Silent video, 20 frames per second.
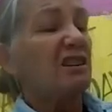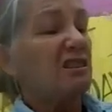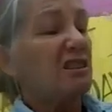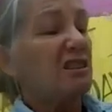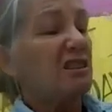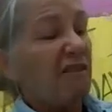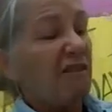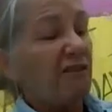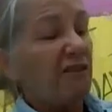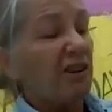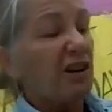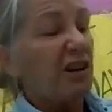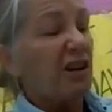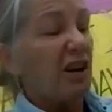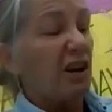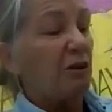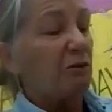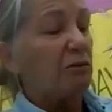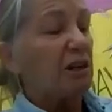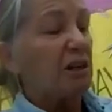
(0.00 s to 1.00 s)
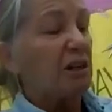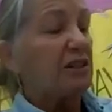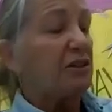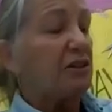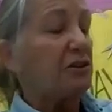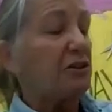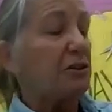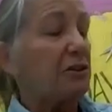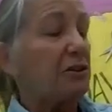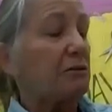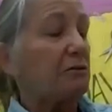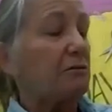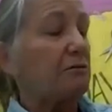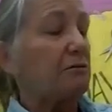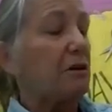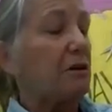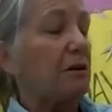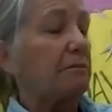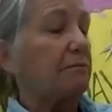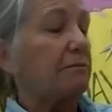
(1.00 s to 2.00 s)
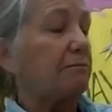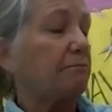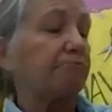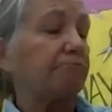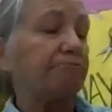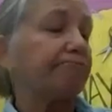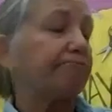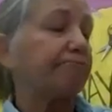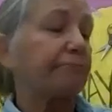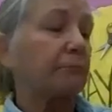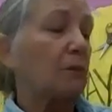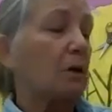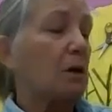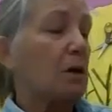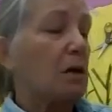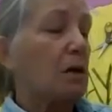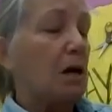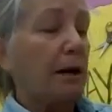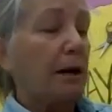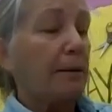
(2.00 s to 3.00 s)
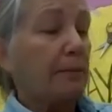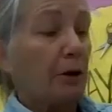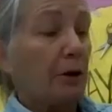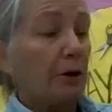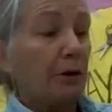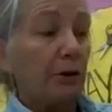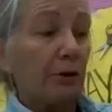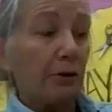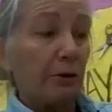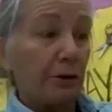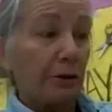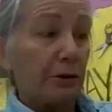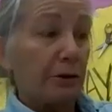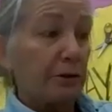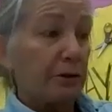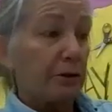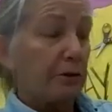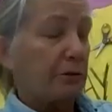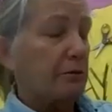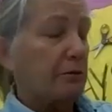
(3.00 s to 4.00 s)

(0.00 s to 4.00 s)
it's not, you know, it's just fun. I'm not an artist.